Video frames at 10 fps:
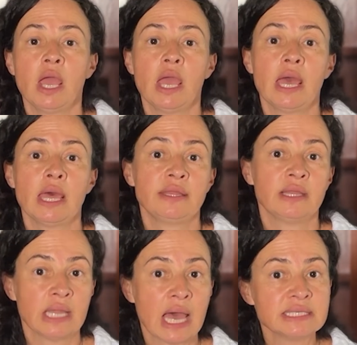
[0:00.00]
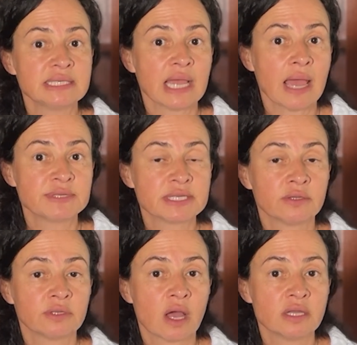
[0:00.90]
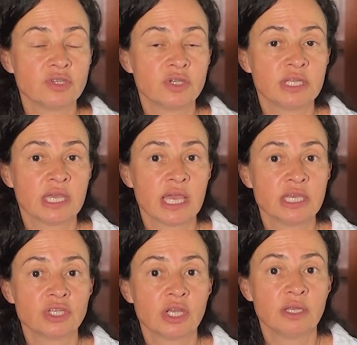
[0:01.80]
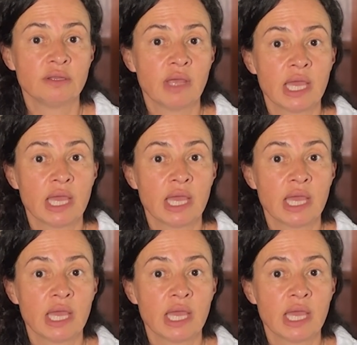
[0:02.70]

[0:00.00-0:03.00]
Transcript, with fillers: And the last absolute contraindication,